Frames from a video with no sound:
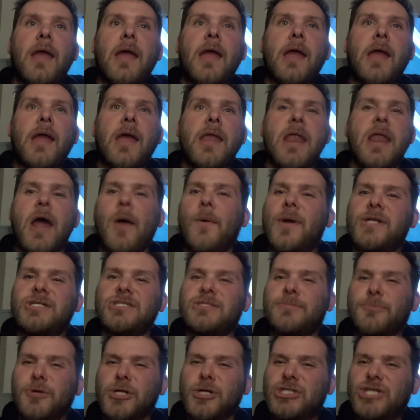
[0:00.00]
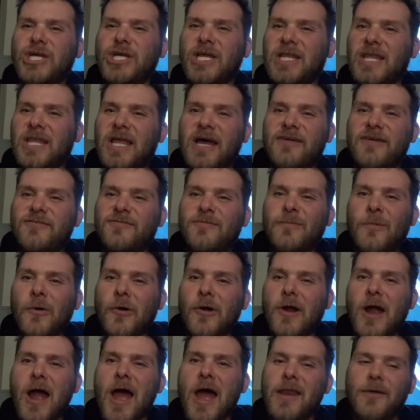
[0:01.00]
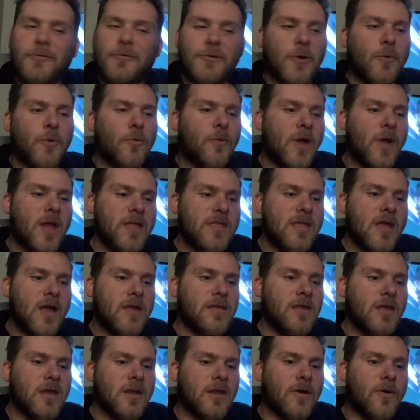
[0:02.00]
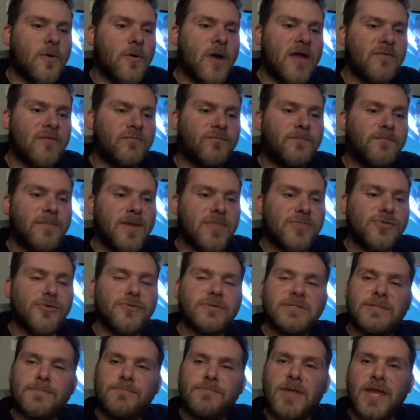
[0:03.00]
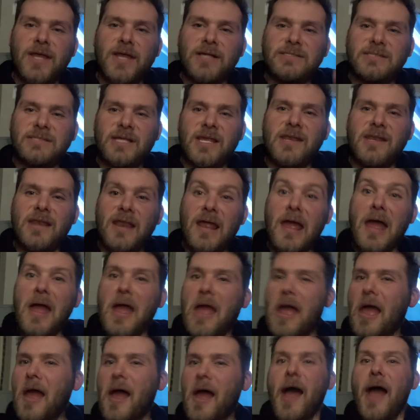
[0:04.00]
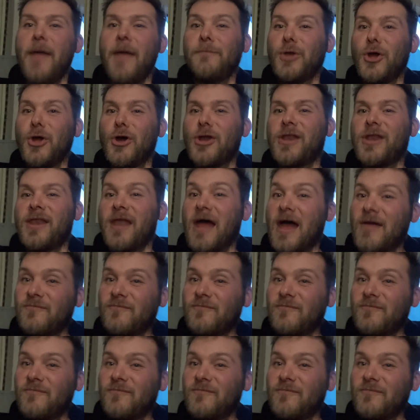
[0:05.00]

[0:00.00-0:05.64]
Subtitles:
And now I just appreciate life more. I don't know. I've been through some things, and I'm good.